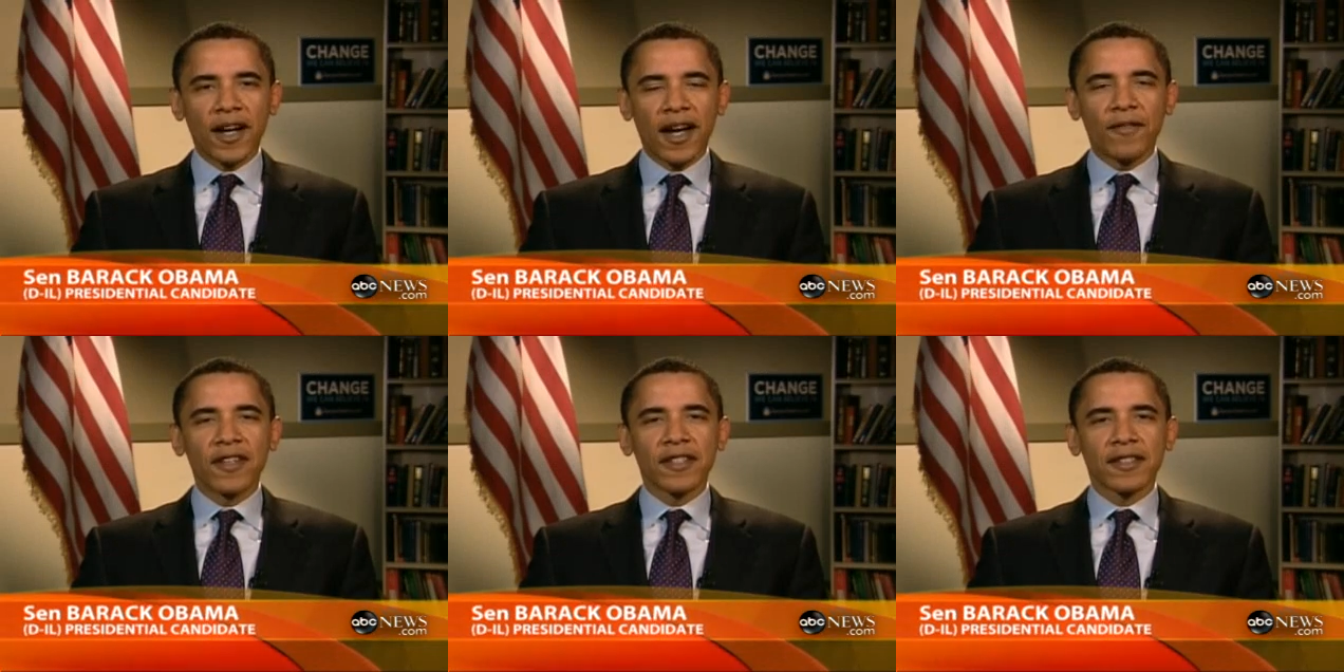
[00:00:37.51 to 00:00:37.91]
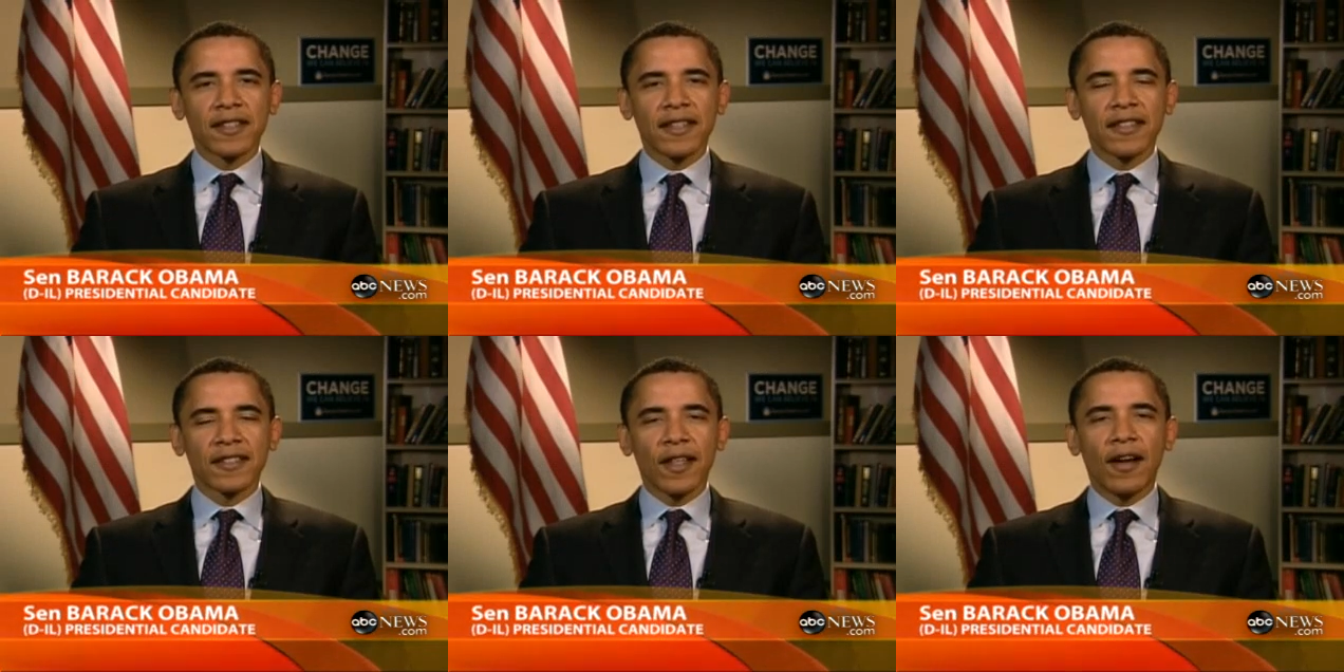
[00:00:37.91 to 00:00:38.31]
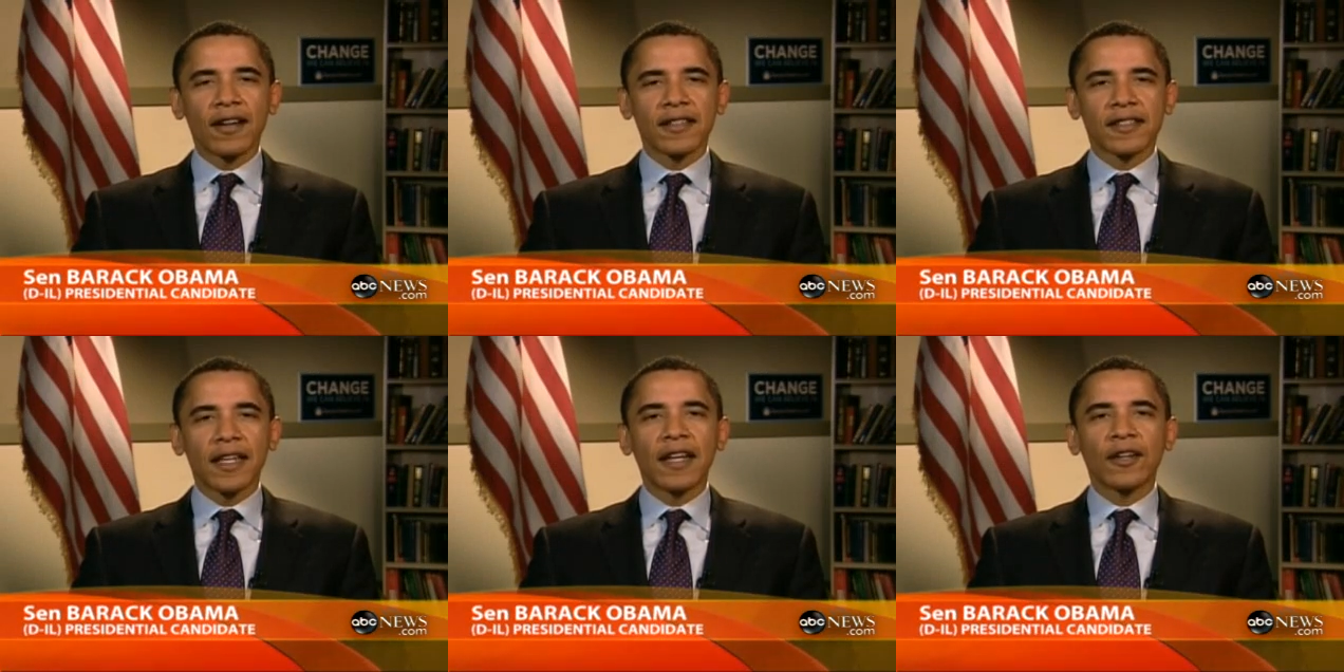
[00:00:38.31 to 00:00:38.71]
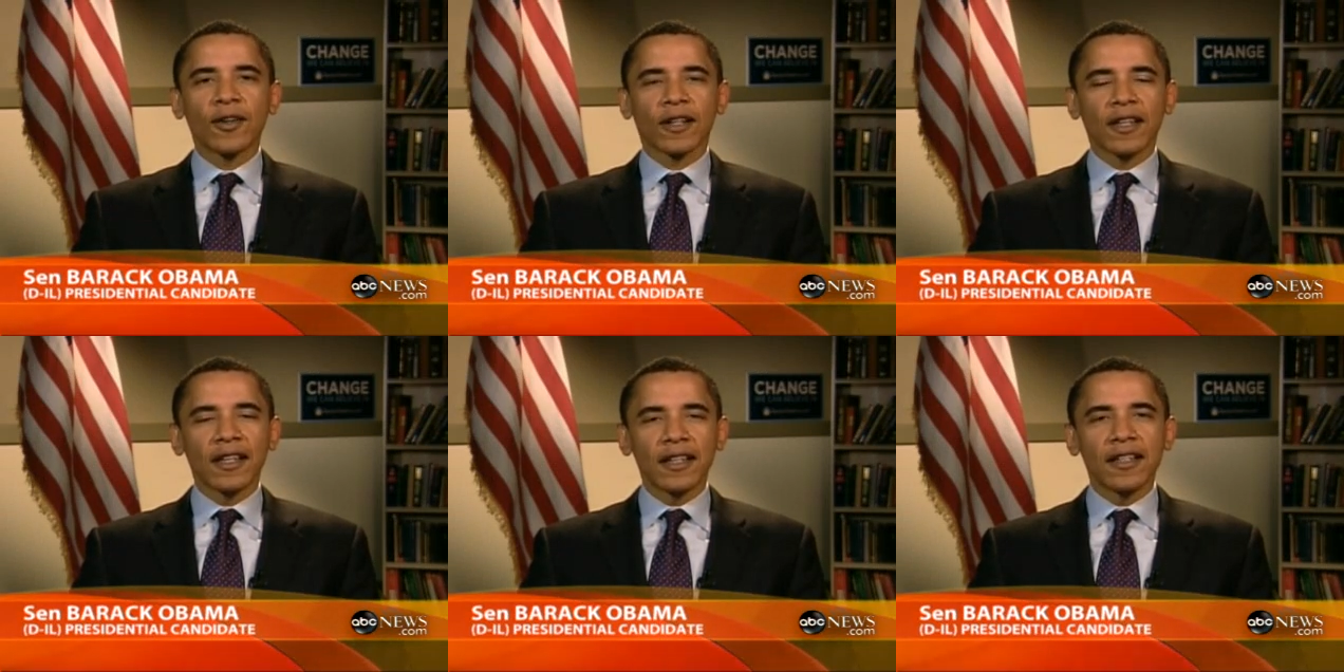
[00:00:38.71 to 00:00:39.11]
Obviously, as long as Senator
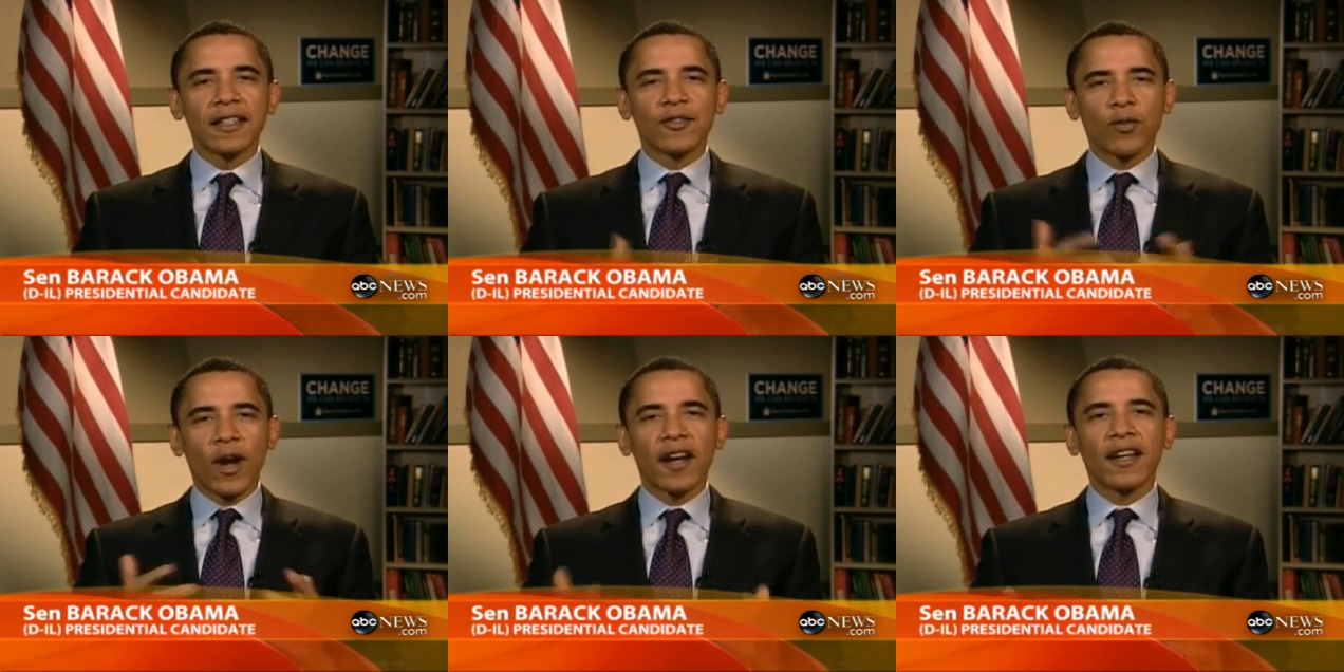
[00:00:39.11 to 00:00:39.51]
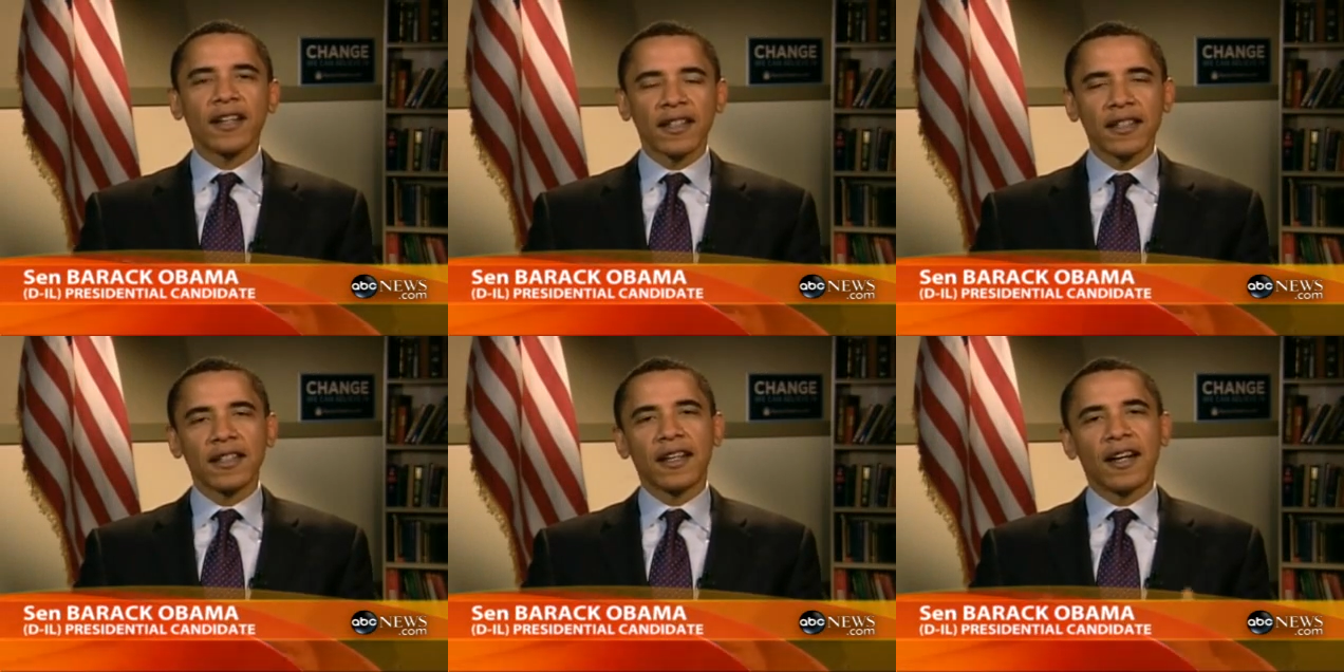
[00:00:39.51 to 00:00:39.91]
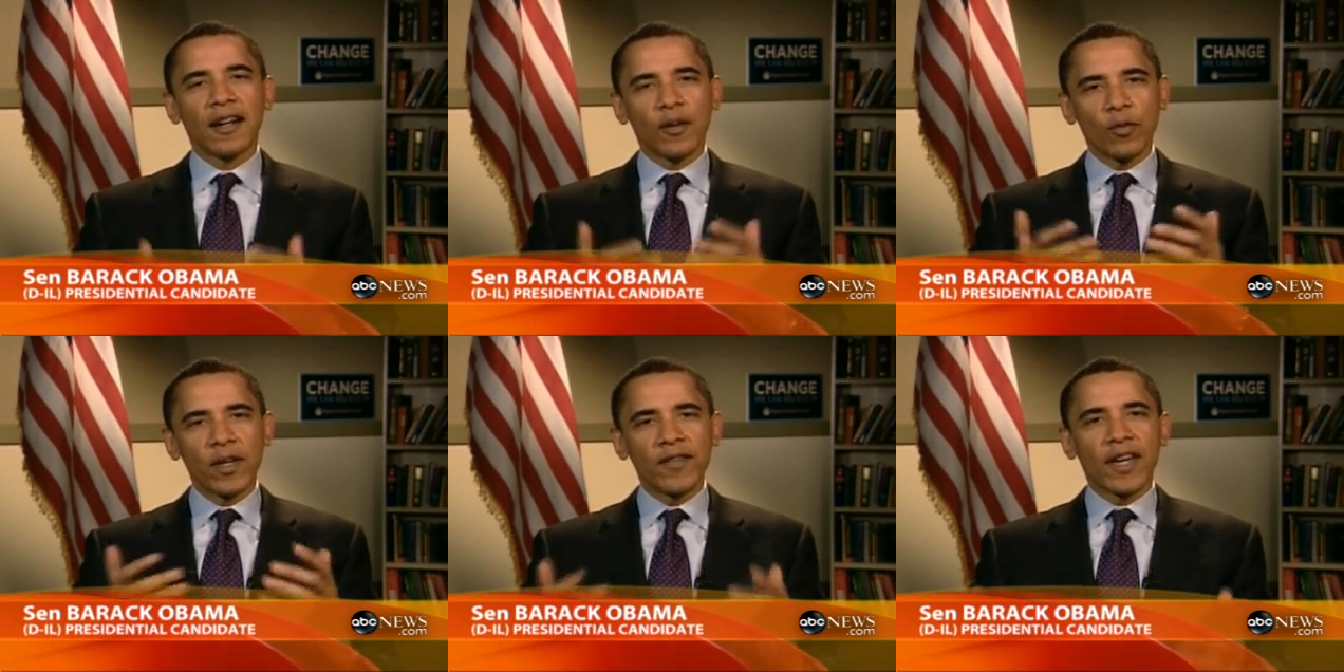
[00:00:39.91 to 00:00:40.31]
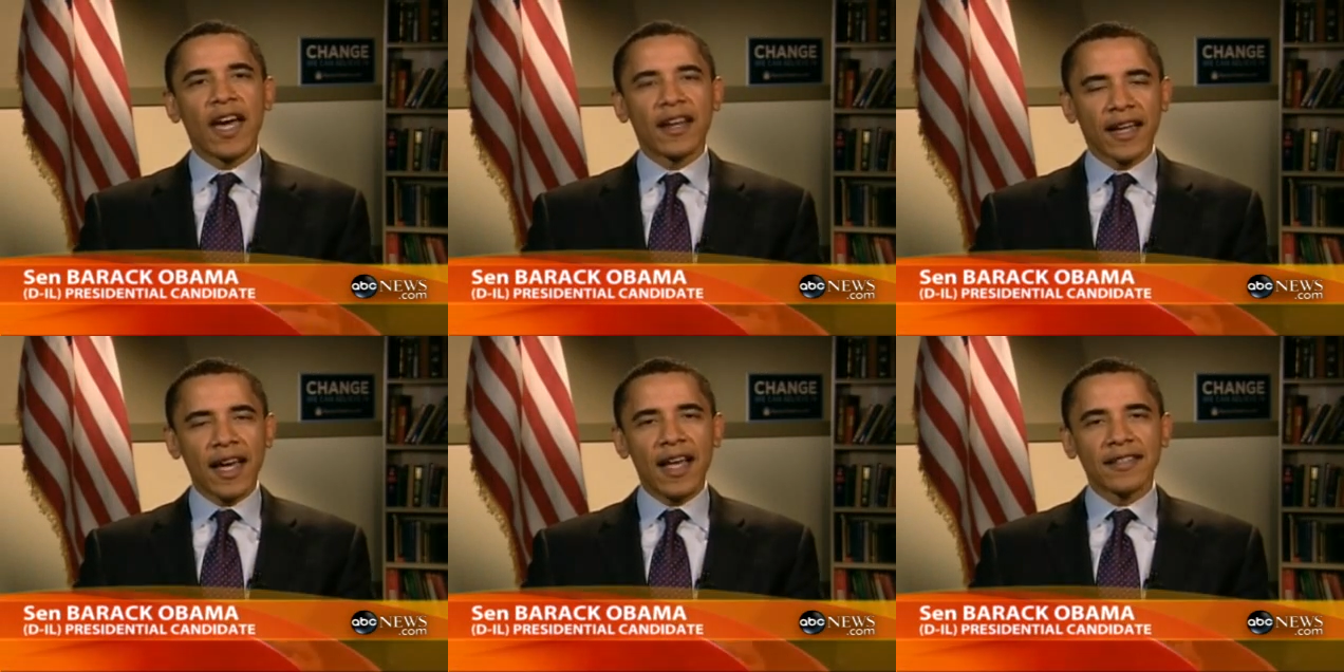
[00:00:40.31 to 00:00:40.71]
Clinton is running, we've
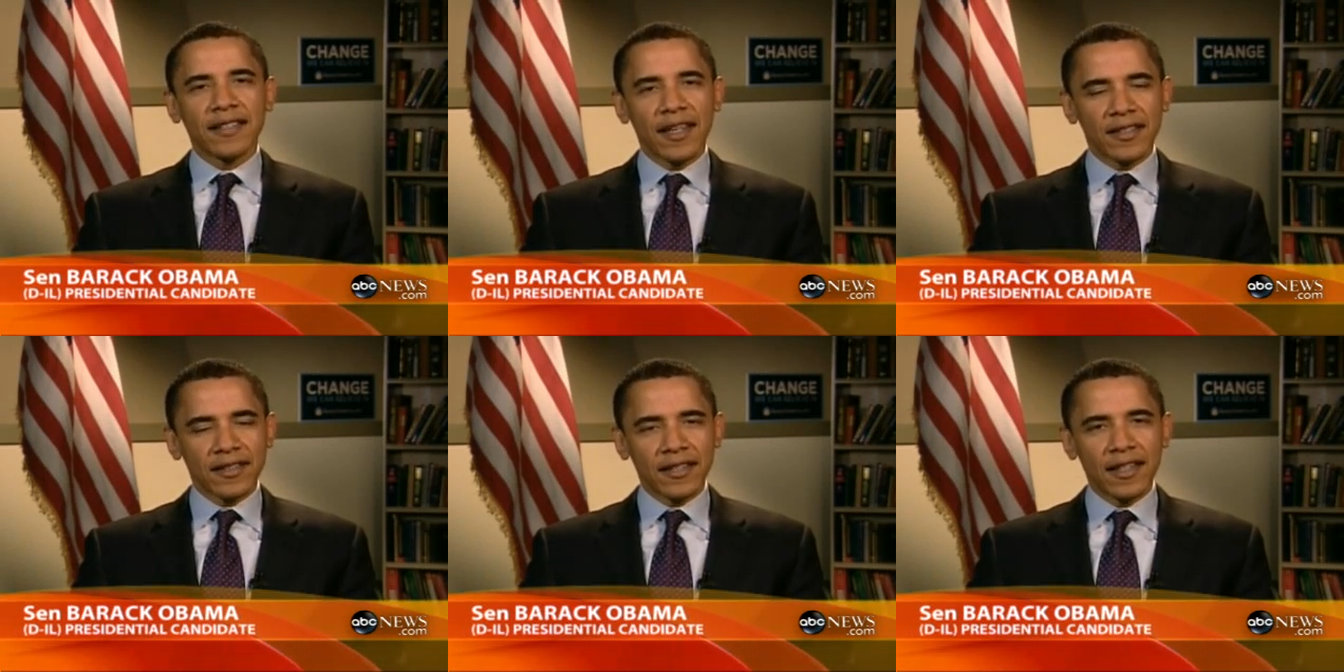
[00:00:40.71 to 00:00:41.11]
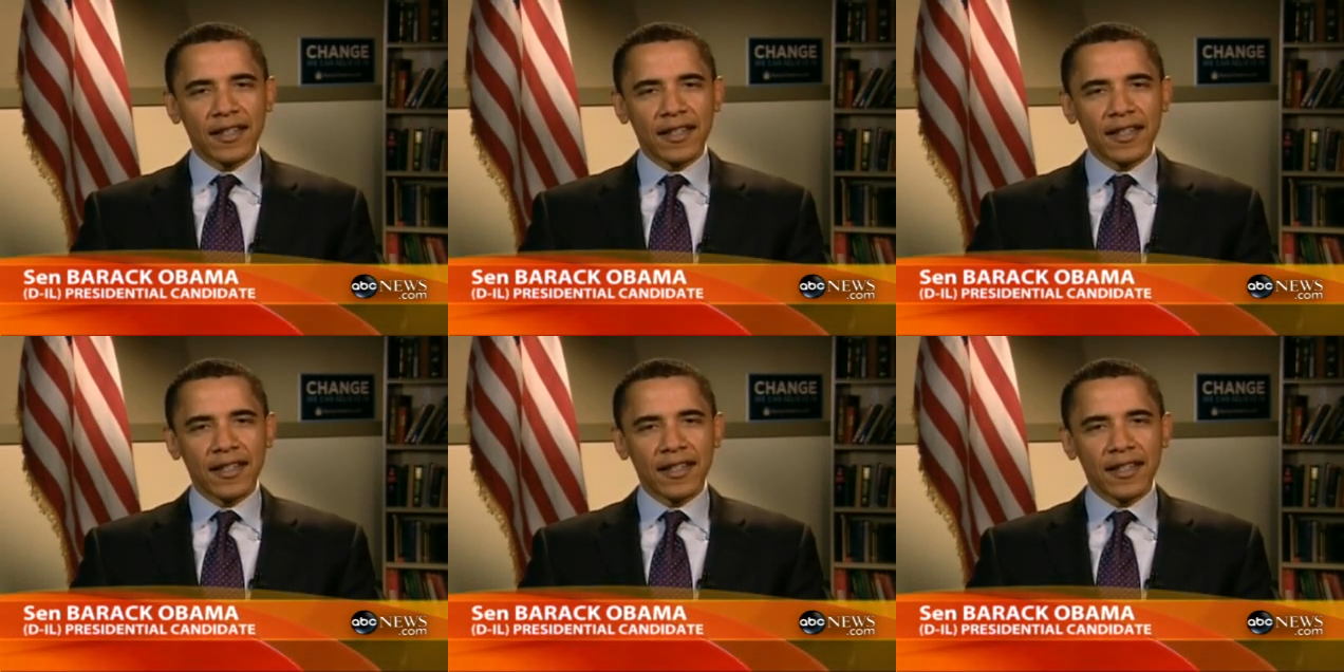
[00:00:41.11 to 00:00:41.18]
got a contest.